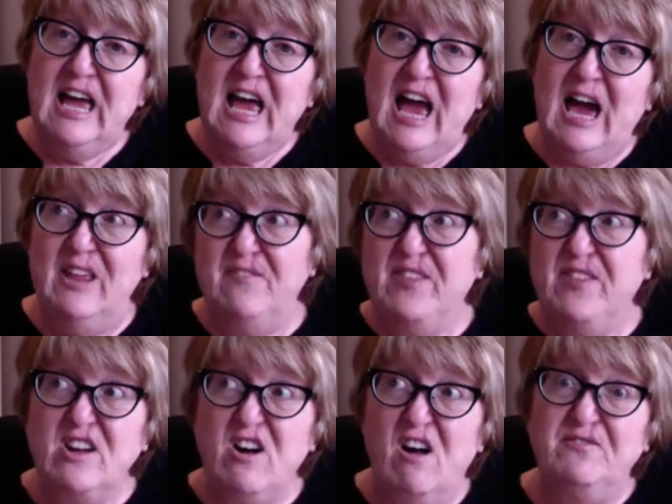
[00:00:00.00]
And if they
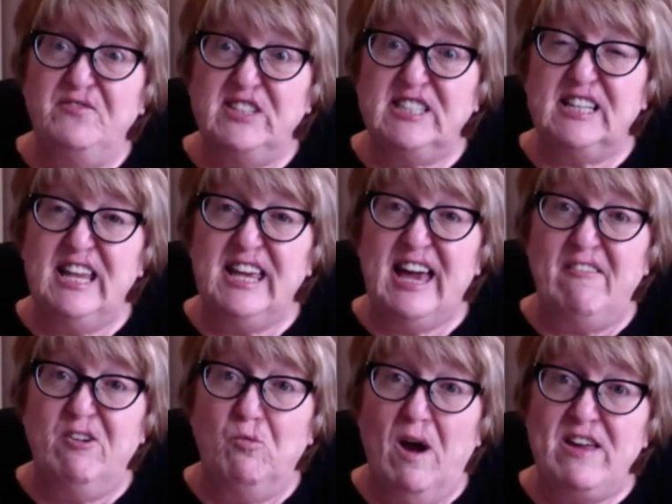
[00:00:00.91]
can't physically get
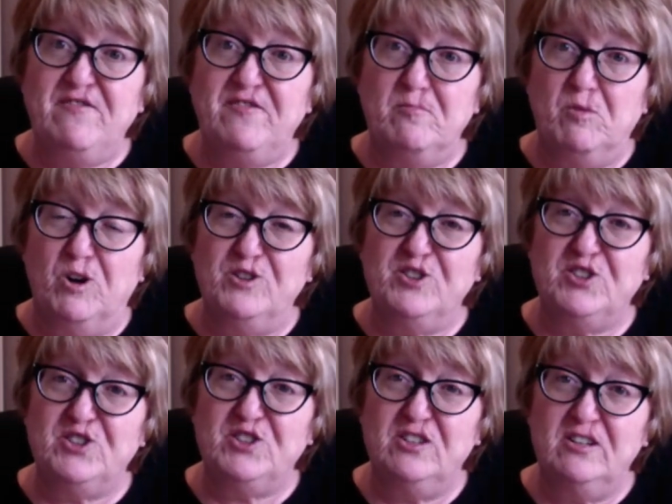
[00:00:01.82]
away from
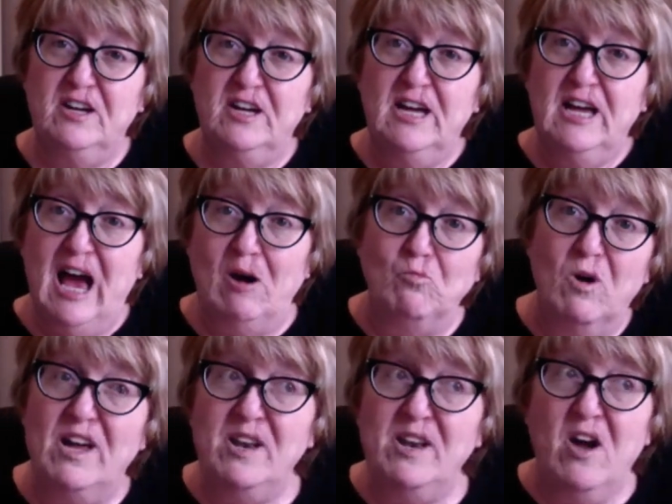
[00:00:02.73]
us and
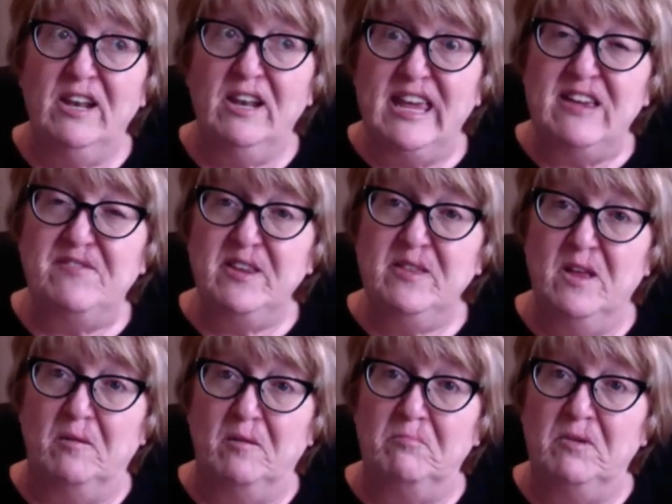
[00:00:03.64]
we're not leaving
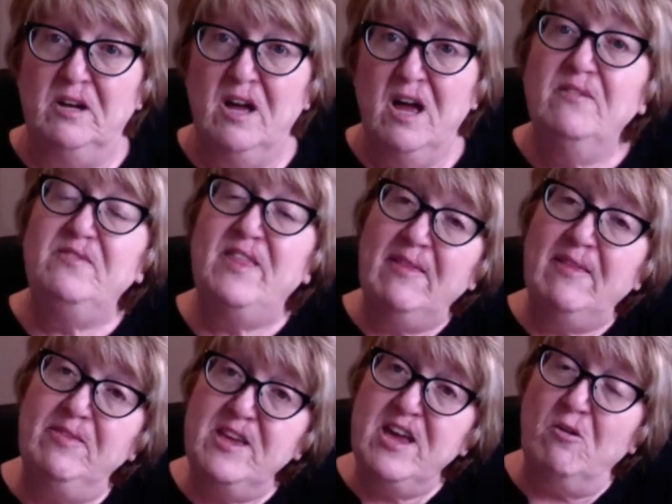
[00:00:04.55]
them, then
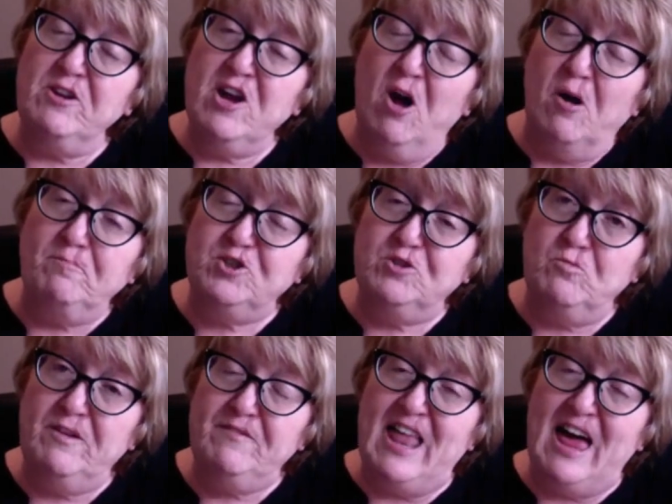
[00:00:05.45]
the only option
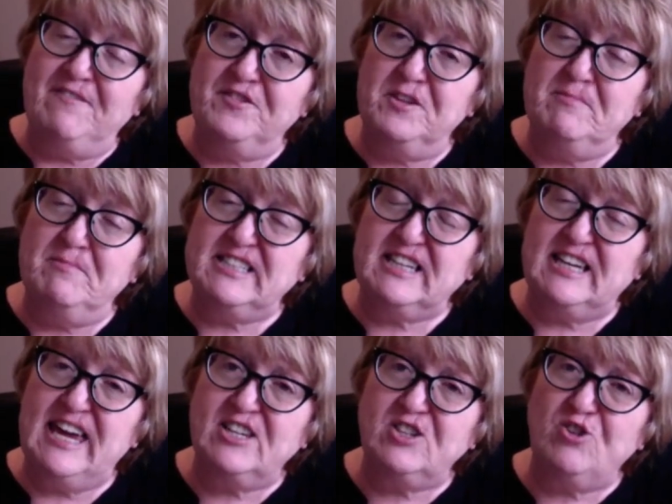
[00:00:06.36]
we've left them is to
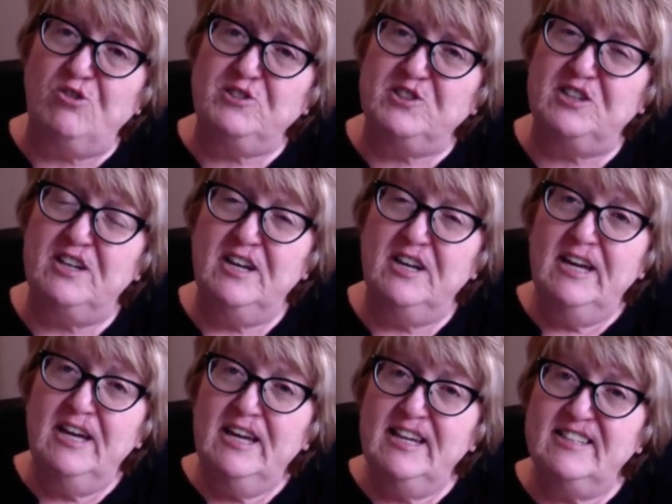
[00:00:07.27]
hit us,
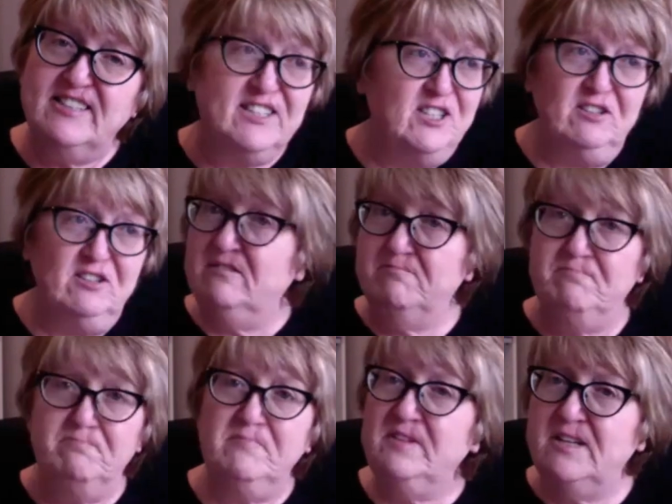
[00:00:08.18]
is to,
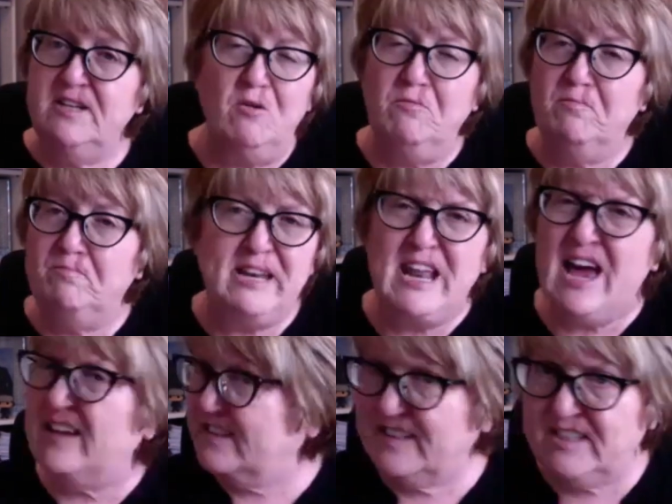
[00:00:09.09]
you know, be
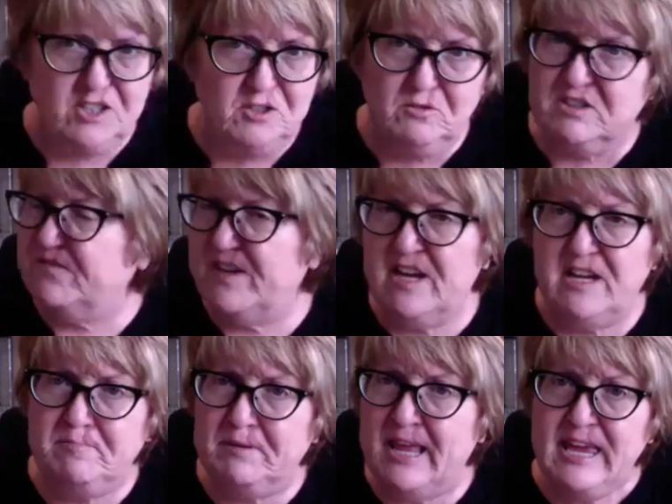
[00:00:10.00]
nasty to us
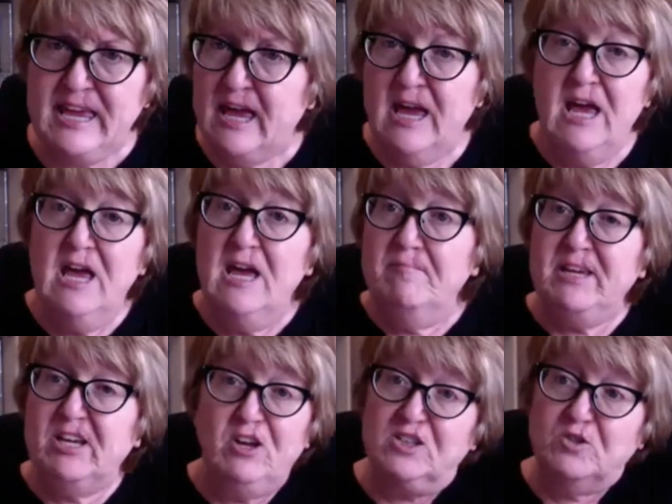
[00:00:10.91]
verbally,
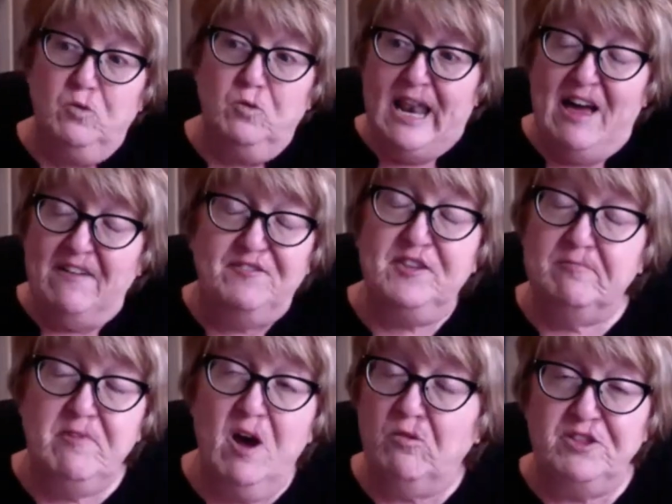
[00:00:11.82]
because we left them
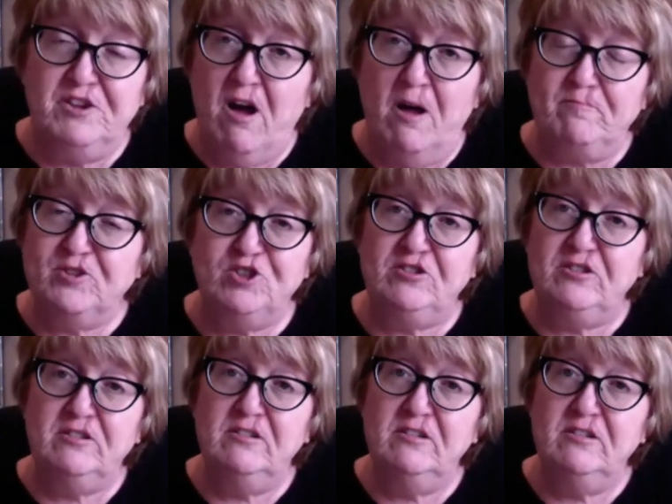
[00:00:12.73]
no other option.